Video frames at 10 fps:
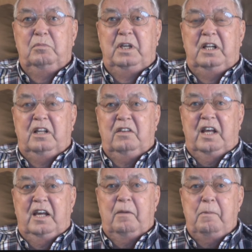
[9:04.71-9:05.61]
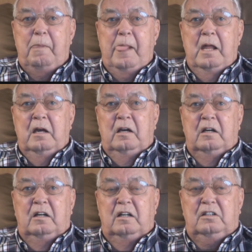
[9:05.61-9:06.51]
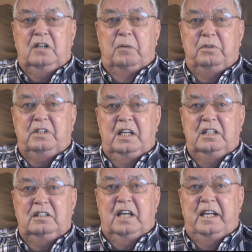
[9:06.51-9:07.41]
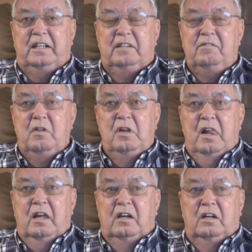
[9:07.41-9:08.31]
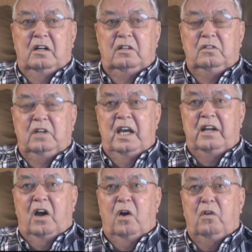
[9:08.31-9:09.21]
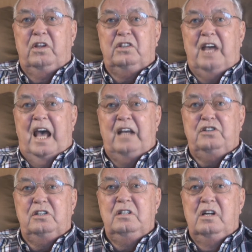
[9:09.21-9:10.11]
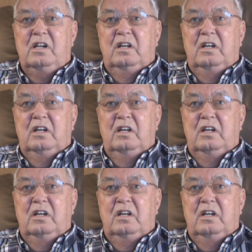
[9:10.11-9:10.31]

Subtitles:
meeting there. A couple of days later, we had all this action.